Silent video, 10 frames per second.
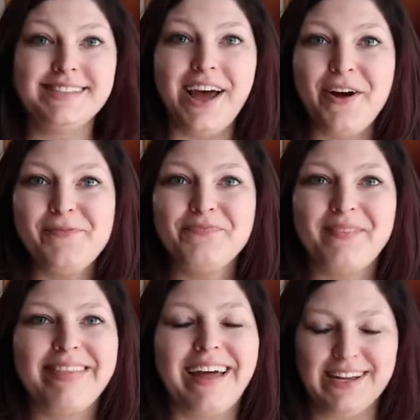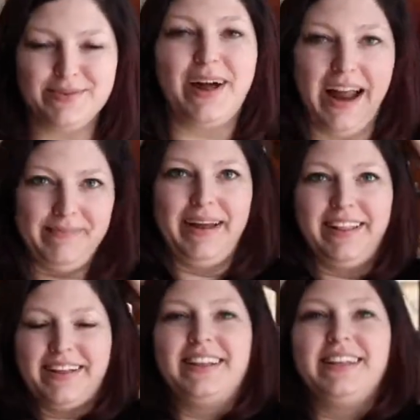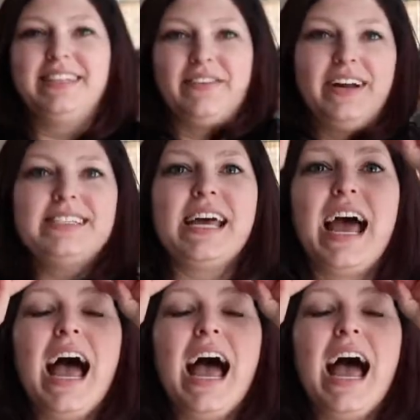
So that is why I may look a little different.